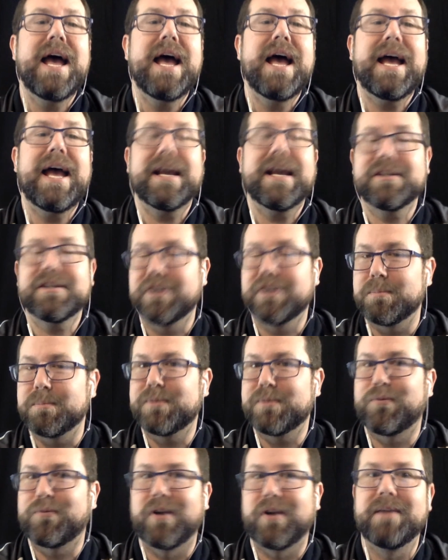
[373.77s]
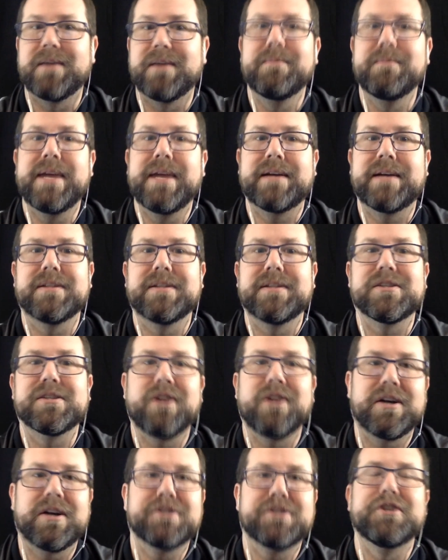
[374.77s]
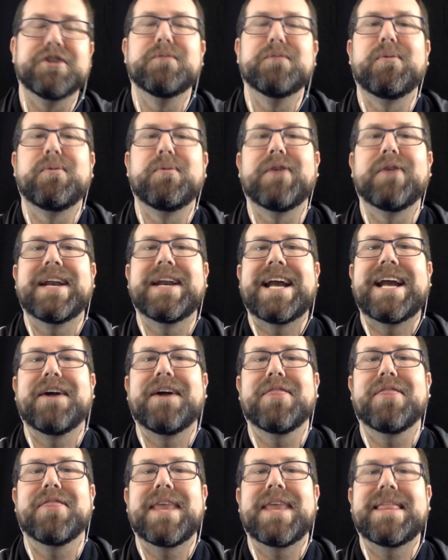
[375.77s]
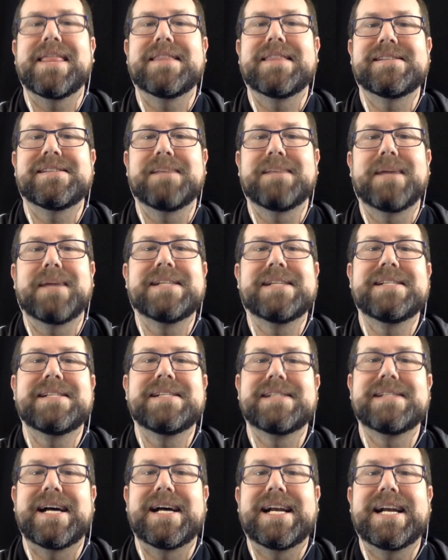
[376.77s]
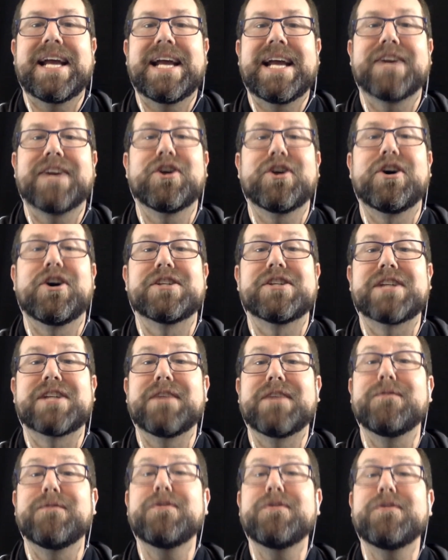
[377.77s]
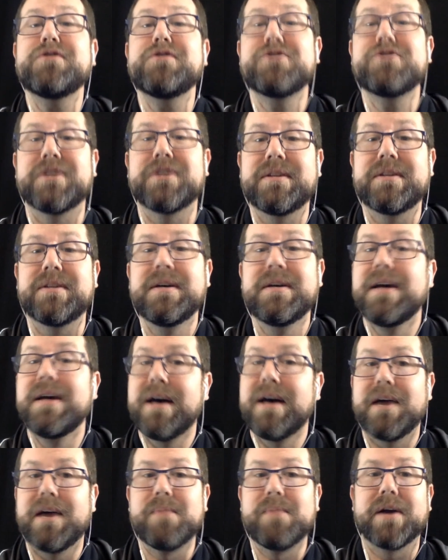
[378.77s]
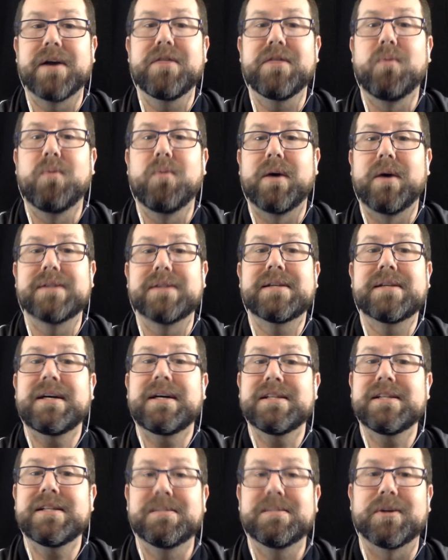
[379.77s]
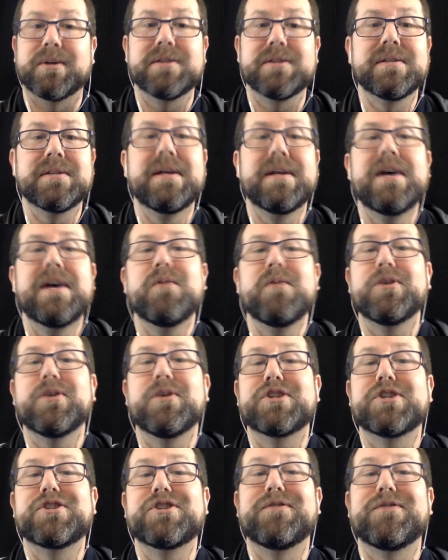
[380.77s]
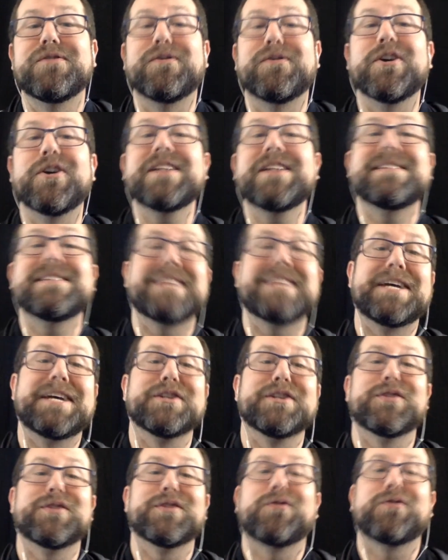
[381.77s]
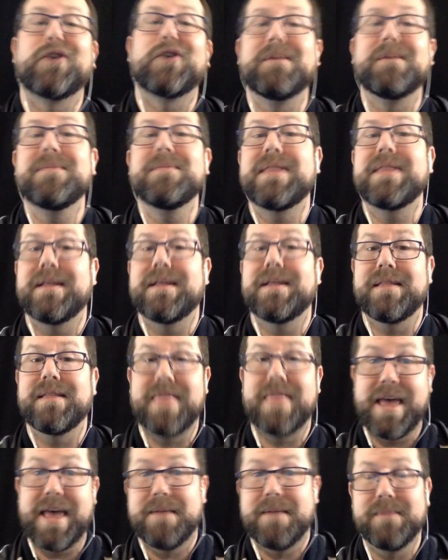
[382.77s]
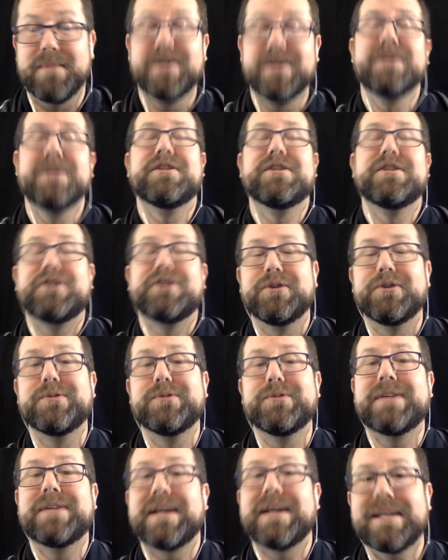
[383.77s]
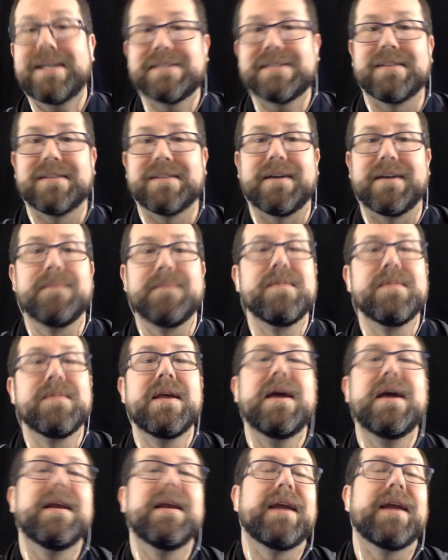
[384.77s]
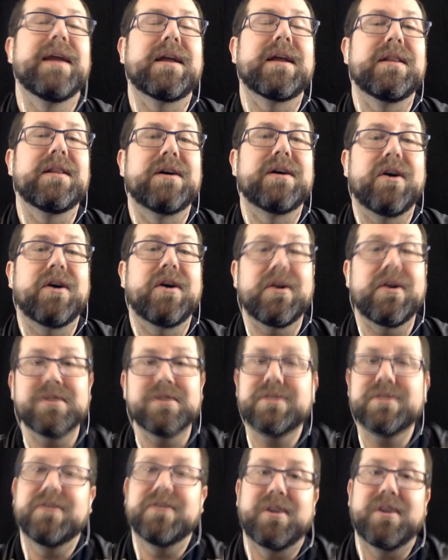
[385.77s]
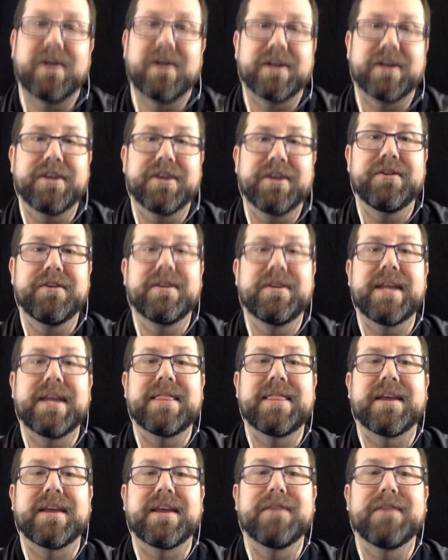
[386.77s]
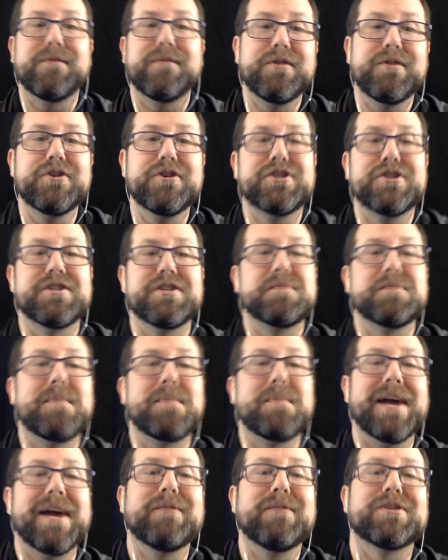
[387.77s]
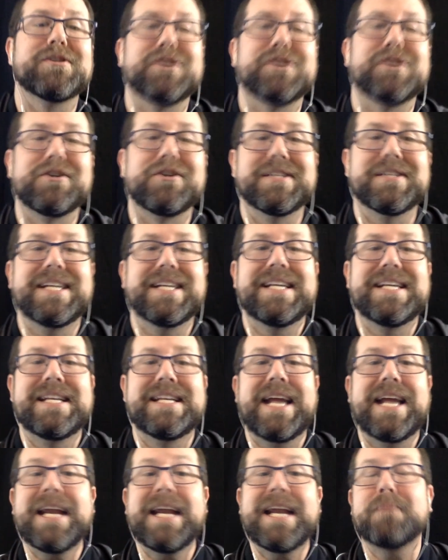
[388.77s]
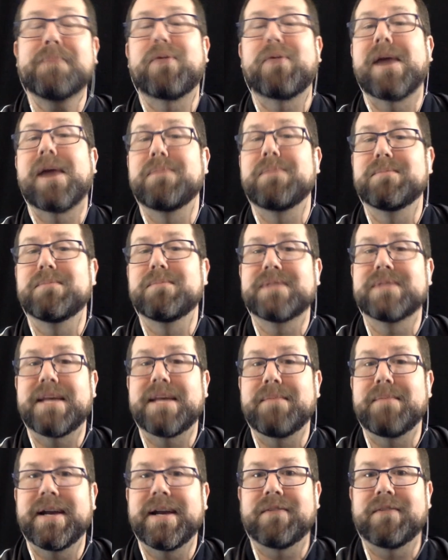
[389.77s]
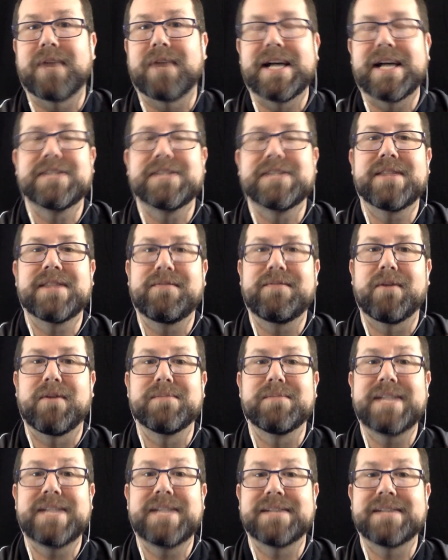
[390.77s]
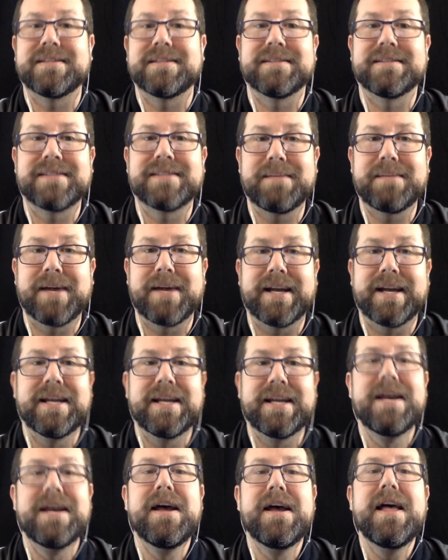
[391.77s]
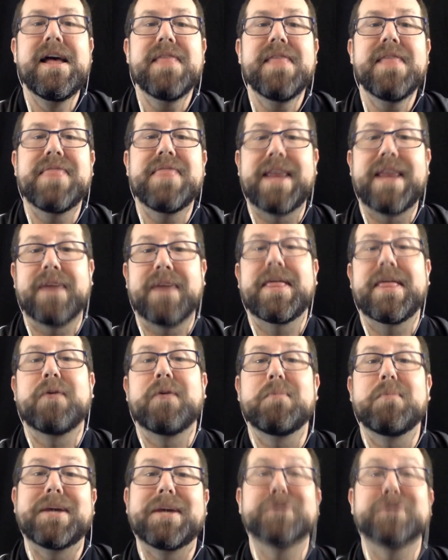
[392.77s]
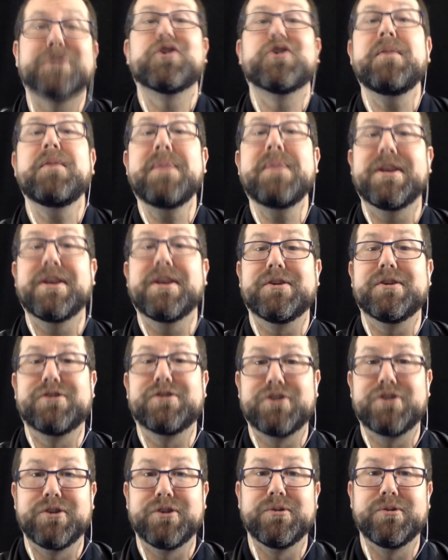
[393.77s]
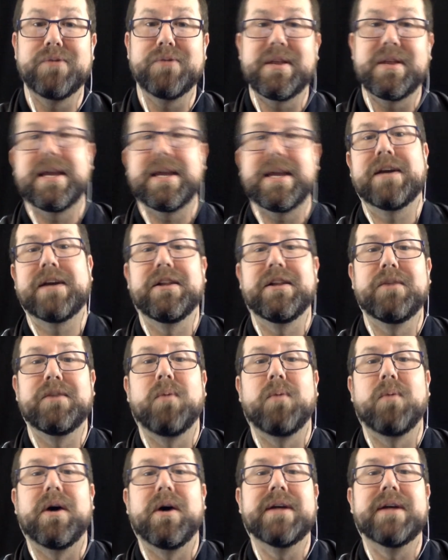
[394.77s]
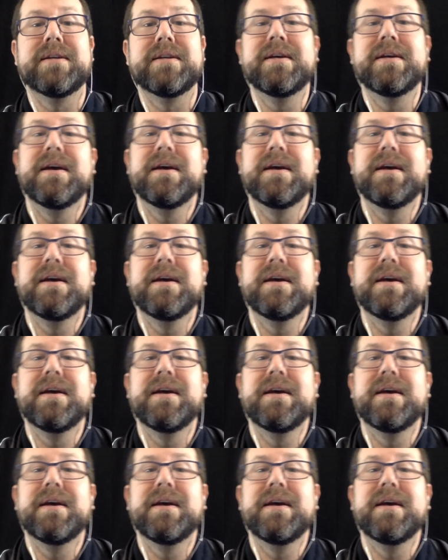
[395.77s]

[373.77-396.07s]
Excerpts from Nikola's lawsuit pointed out that the Semi's design had caused confusion among the One's customers, which diverted sales from them to Tesla. Nikola also argued that the confusions might result in any problems that might arise from Tesla's Semi, that they would be attributed to the Nikola One,